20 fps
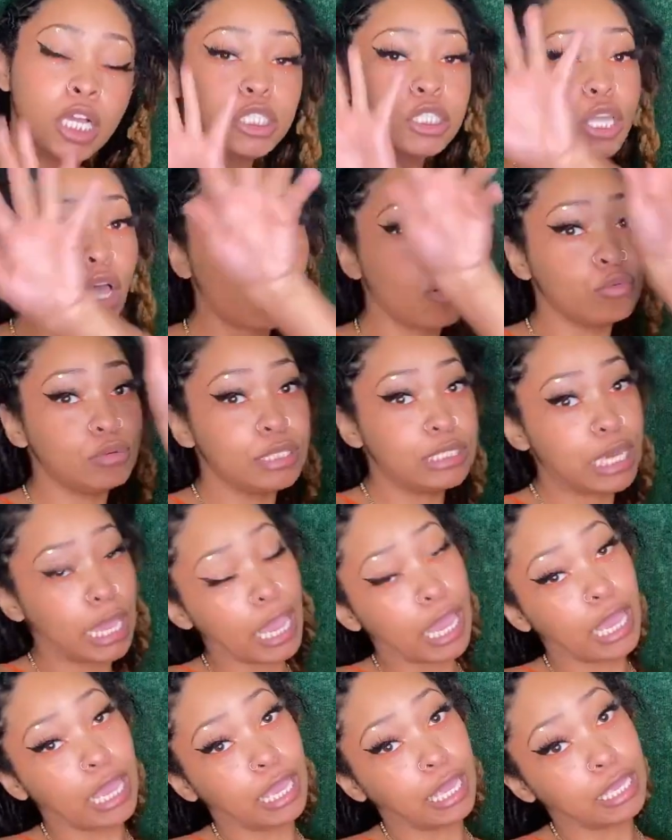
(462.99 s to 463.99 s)
So
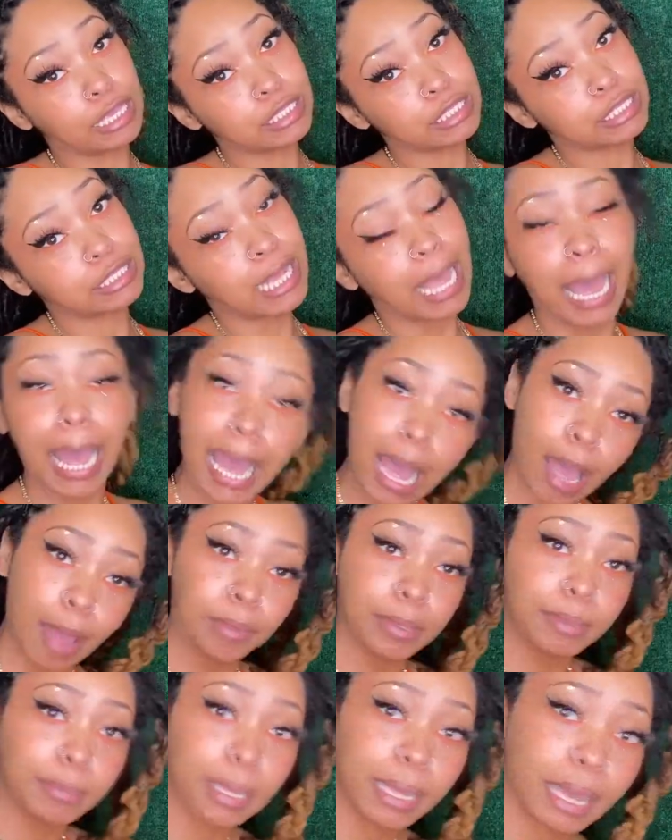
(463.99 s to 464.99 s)
yes, I'll be